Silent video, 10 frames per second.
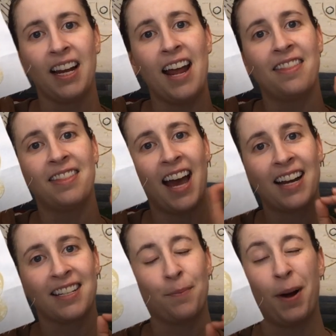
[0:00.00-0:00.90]
And
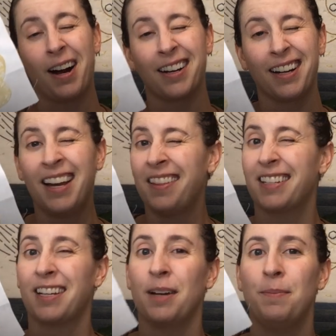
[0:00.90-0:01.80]
that is the part
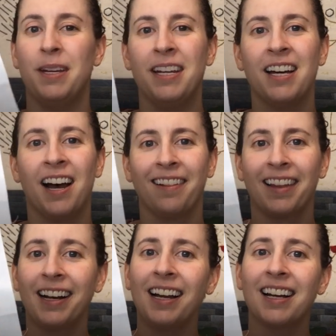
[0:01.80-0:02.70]
that's gonna be a
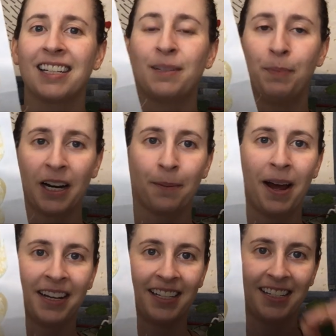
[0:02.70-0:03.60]
little
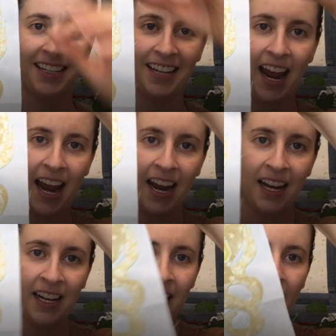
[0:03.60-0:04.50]
experiment today.
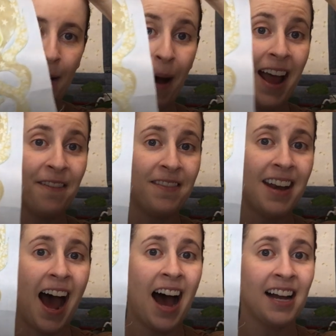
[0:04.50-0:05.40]
Um, I have
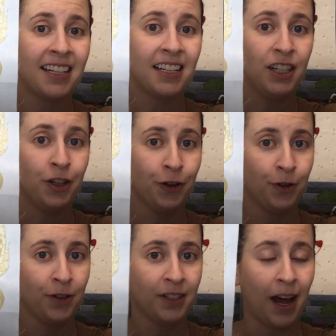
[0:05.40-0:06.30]
not
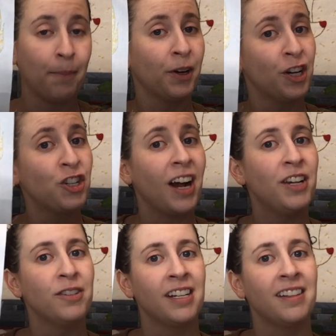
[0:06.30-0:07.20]
used, I'm going to try
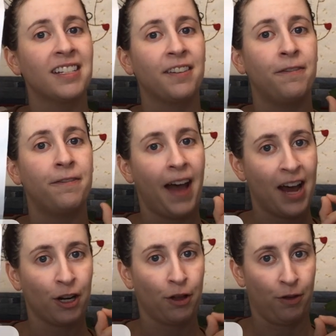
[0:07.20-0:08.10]
using this
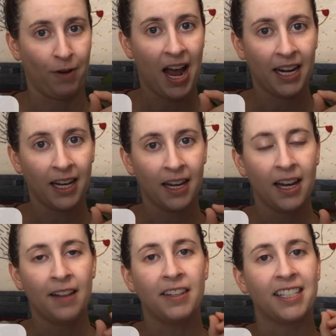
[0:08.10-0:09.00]
fatter thread,
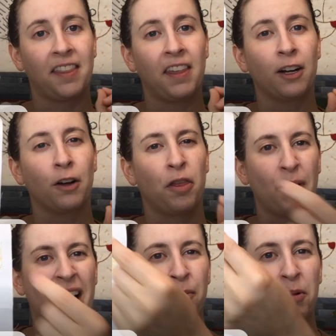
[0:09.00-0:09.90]
this thicker
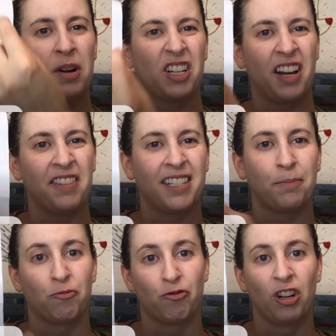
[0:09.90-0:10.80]
thread, which will give us
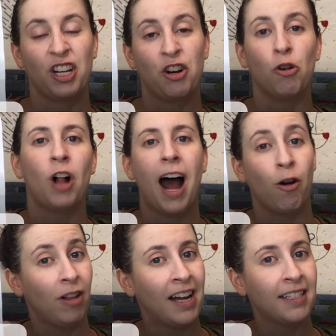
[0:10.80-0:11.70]
some really cool
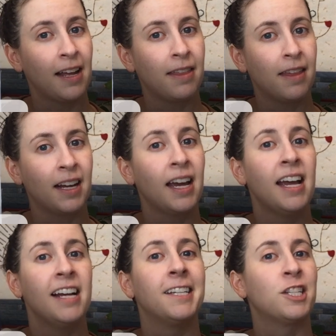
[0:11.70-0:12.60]
outlines, I think.
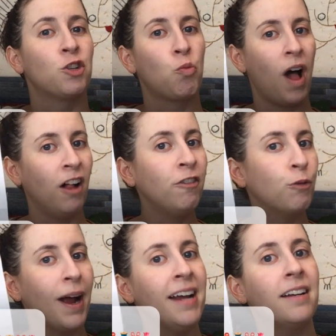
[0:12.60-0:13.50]
It's a 12
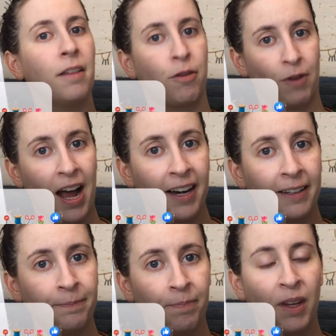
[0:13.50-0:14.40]
weight
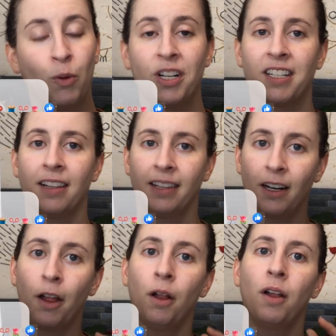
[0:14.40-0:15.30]
thread, which is a
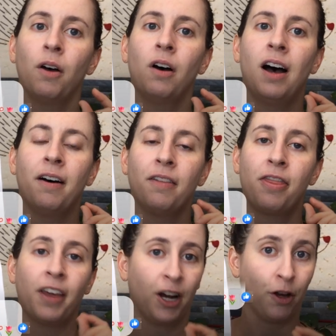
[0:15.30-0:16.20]
little uh,
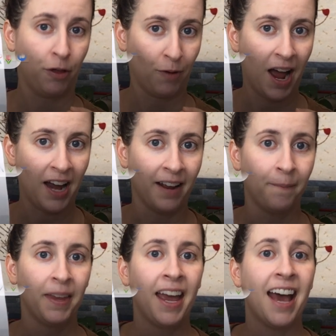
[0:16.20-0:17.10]
thicker thread.
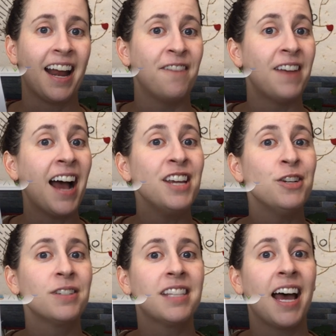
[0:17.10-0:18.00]
And I have not
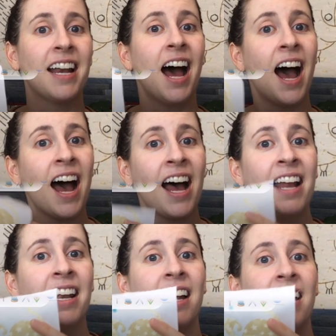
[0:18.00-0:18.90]
used that
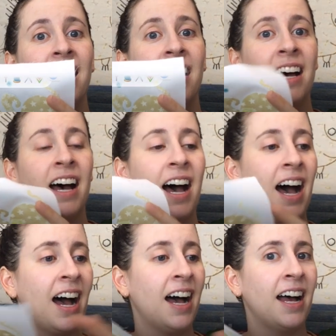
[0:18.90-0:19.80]
on,
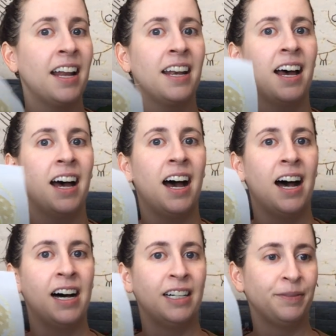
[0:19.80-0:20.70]
on,
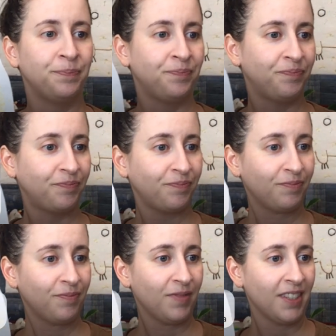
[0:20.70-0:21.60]
um,
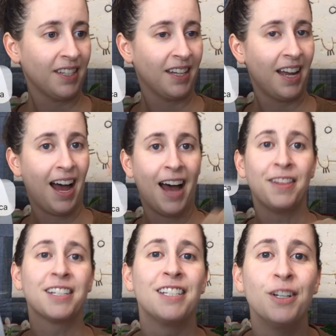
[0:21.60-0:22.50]
on
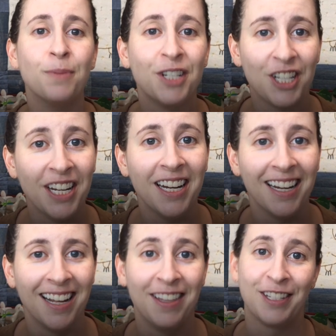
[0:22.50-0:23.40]
this new
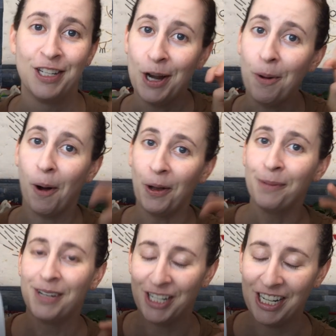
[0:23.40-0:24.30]
machine, this new
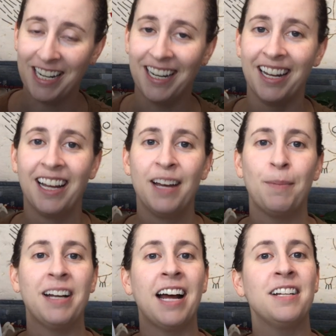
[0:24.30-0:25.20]
old machine,
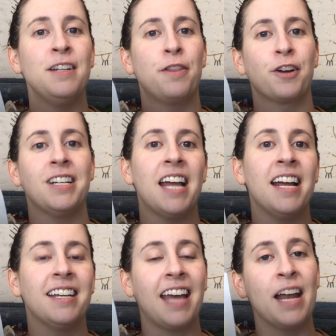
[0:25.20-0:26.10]
my
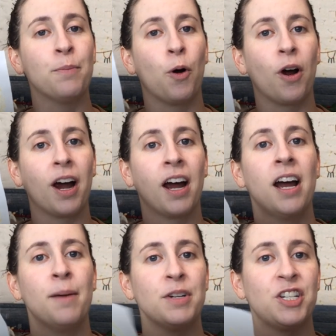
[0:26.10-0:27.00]
1938 Kenmore
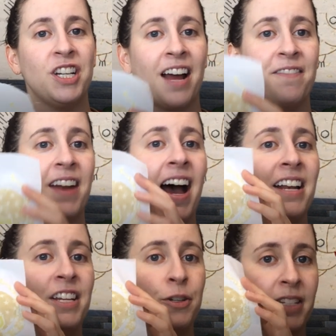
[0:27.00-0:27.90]
machine. I've
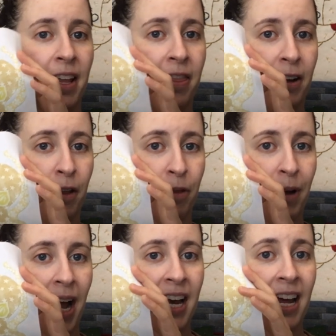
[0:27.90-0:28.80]
not used a thicker
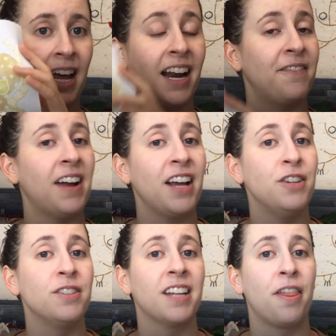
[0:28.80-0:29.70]
thread and I've not
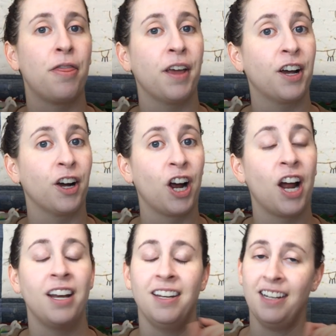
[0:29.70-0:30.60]
used a
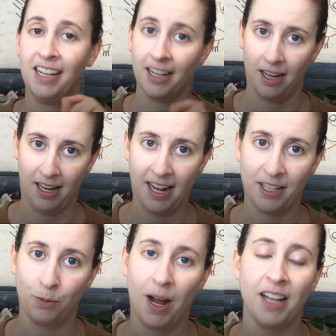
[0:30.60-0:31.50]
thicker needle
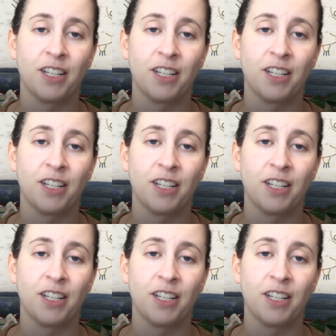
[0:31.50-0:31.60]
as well.